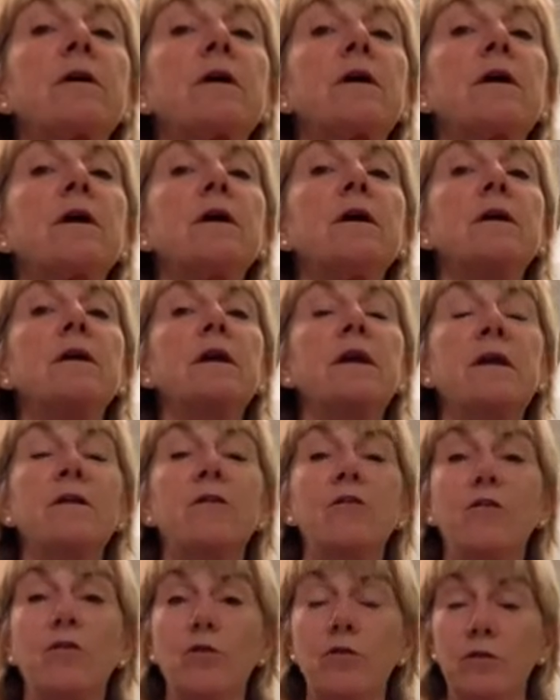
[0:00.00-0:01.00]
and
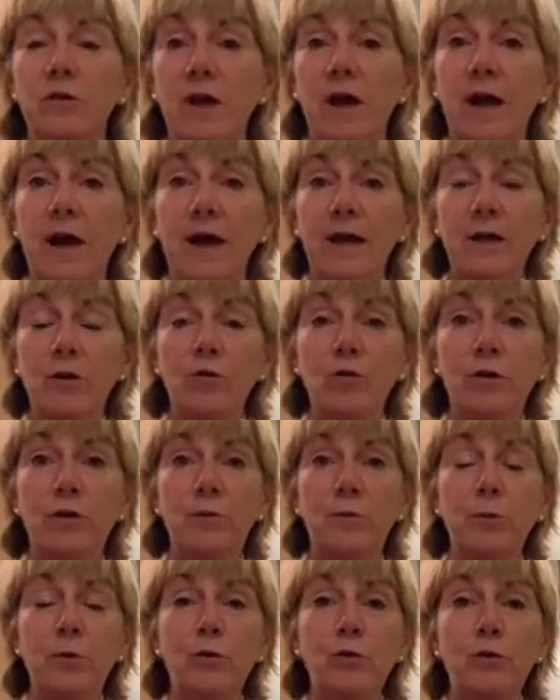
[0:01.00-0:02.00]
it's called the
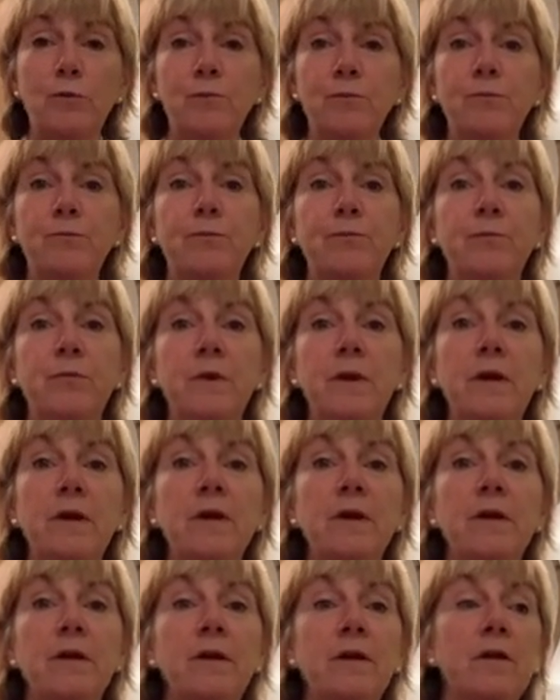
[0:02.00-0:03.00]
hyoid bone.
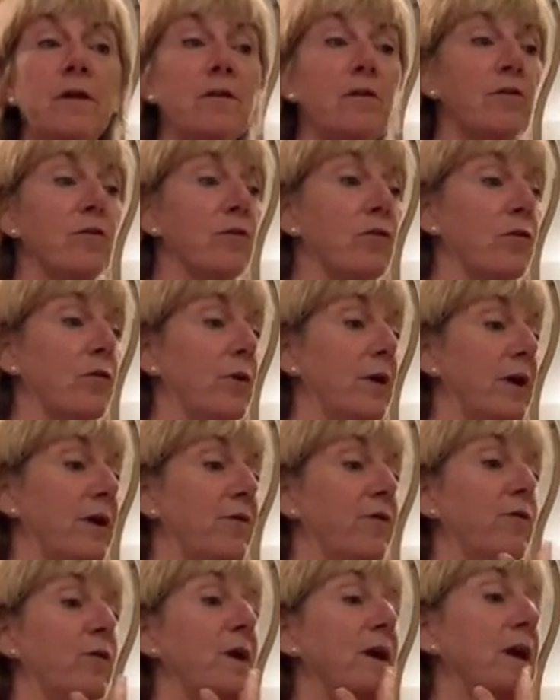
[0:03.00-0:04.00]
So
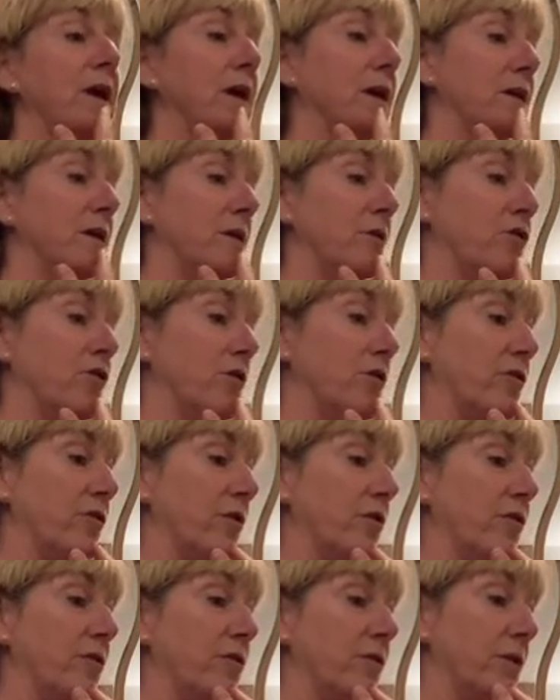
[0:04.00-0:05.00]
if we can just
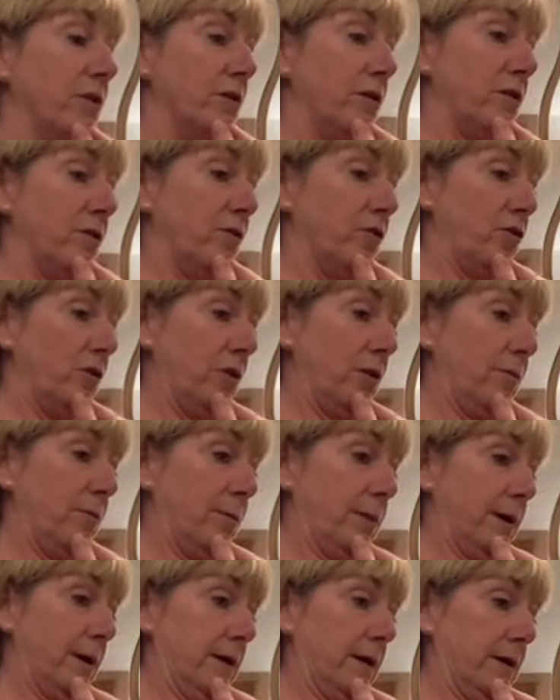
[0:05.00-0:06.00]
tuck our chin
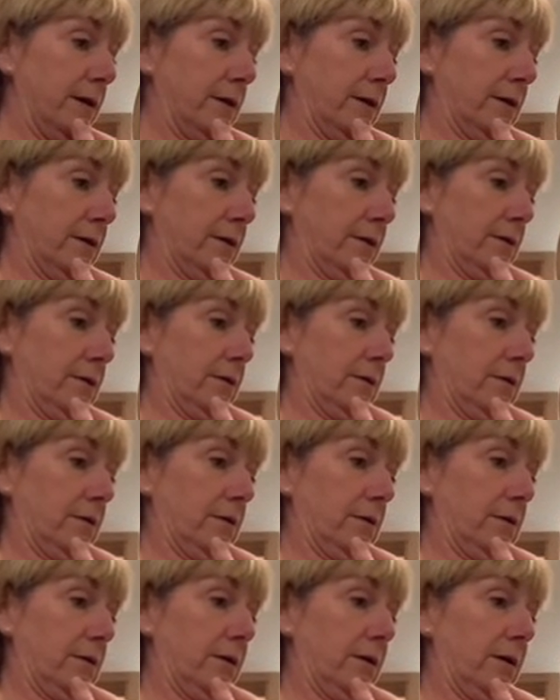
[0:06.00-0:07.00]
back,
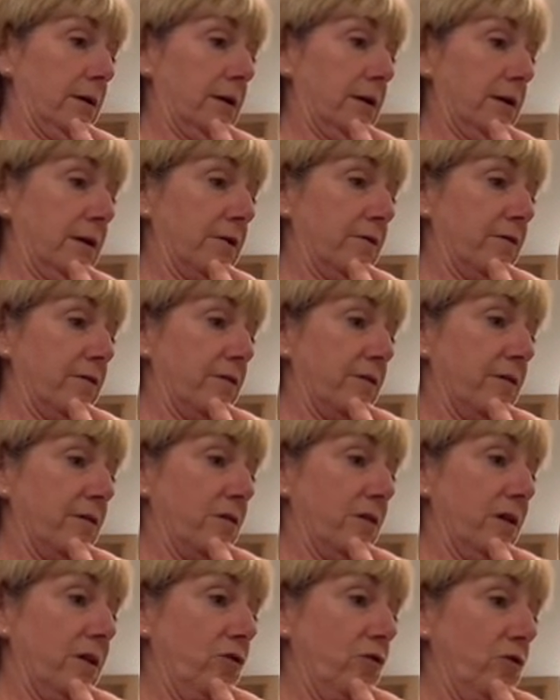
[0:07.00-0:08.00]
that is a
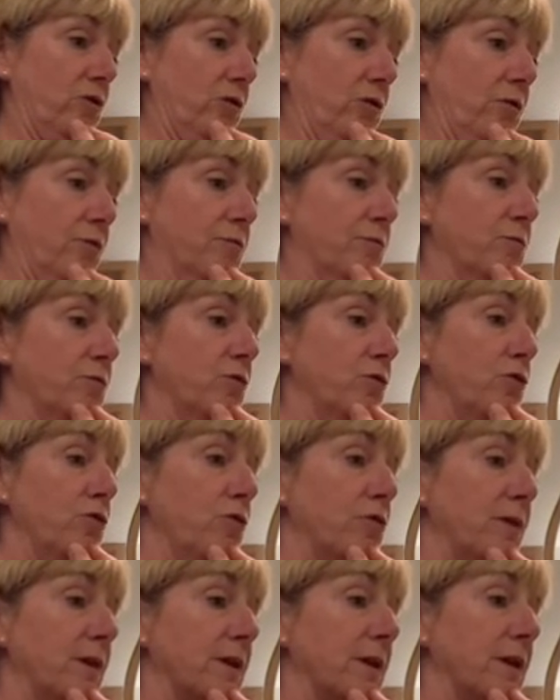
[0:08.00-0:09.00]
sensation of
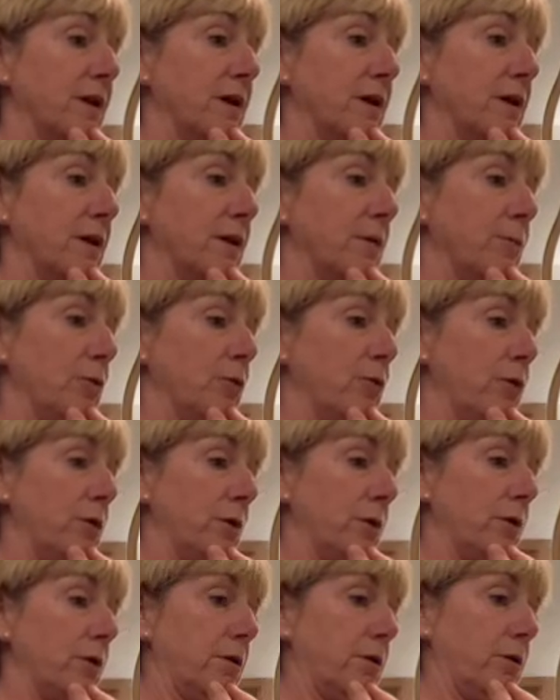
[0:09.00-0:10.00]
moving that little bone
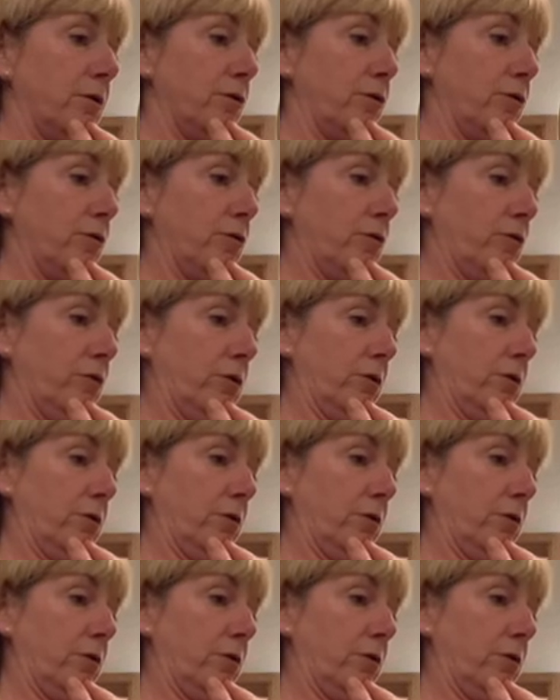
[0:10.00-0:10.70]
under your throat.